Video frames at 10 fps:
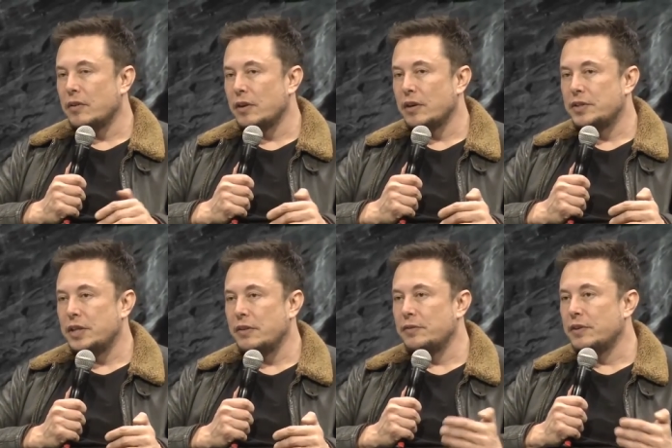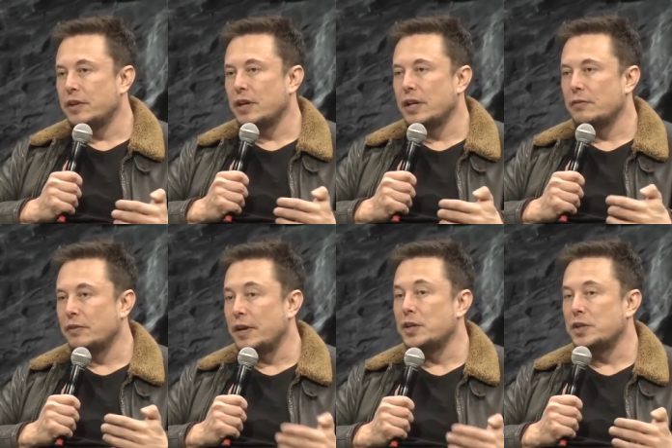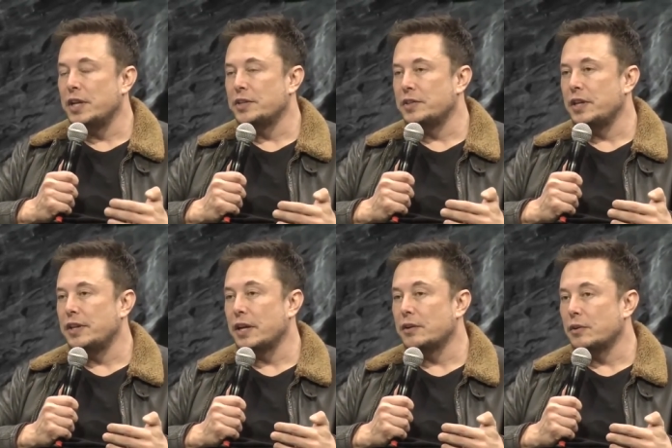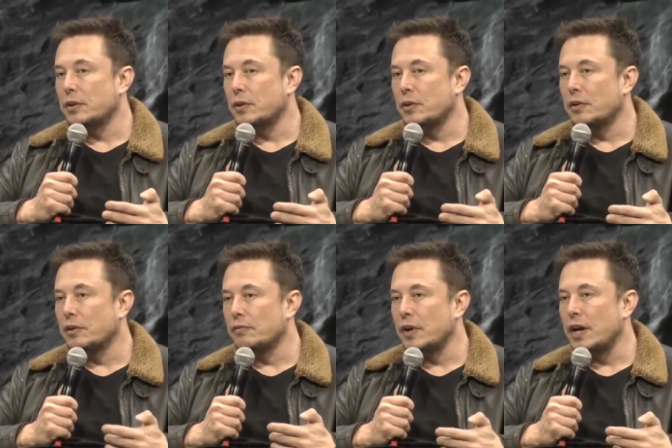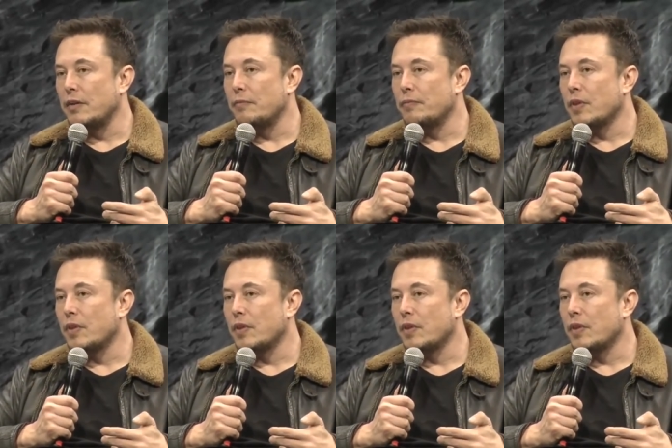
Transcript: achieved a level of energy density that could, um,